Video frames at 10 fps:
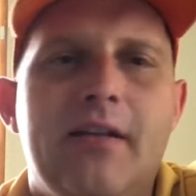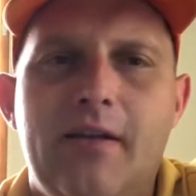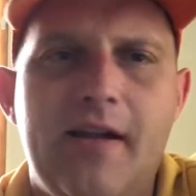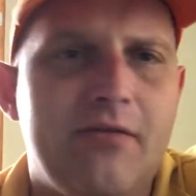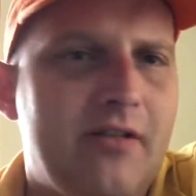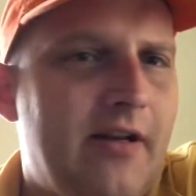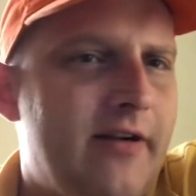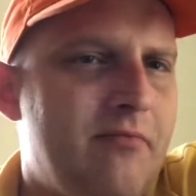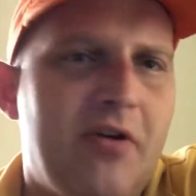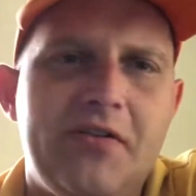
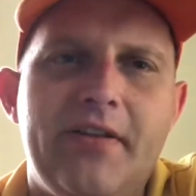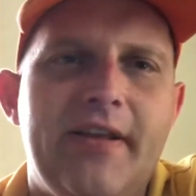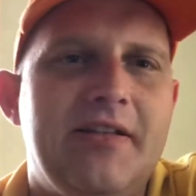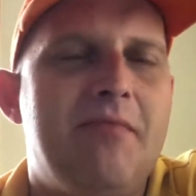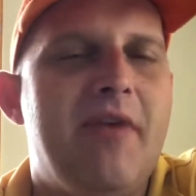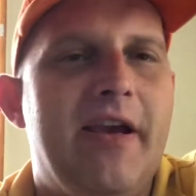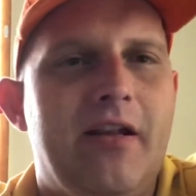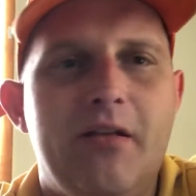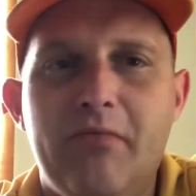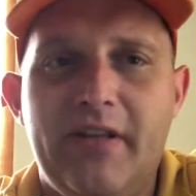Downstairs, most of that's
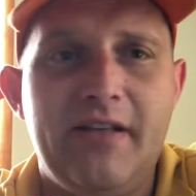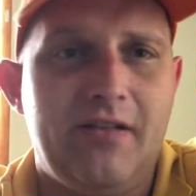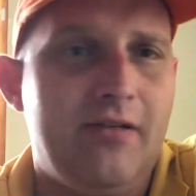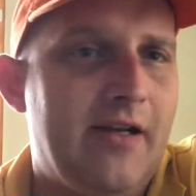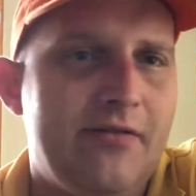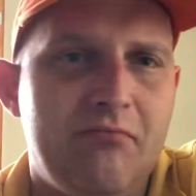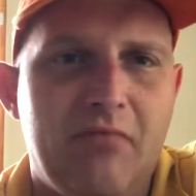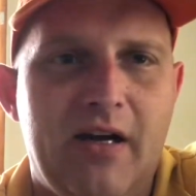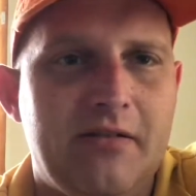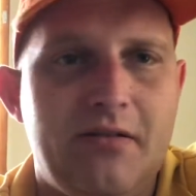immaculate, but they still have some
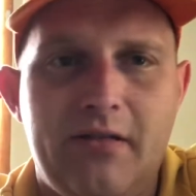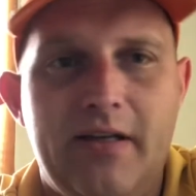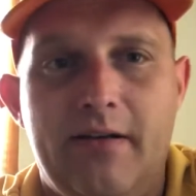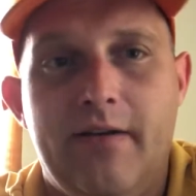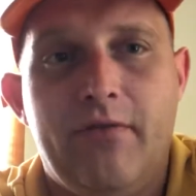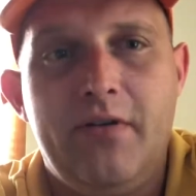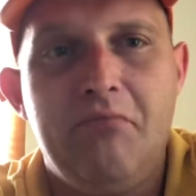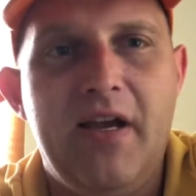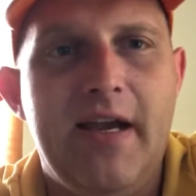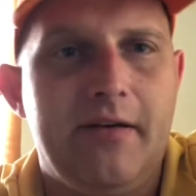boxes that they never
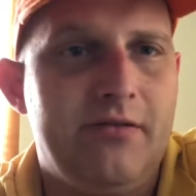unpack.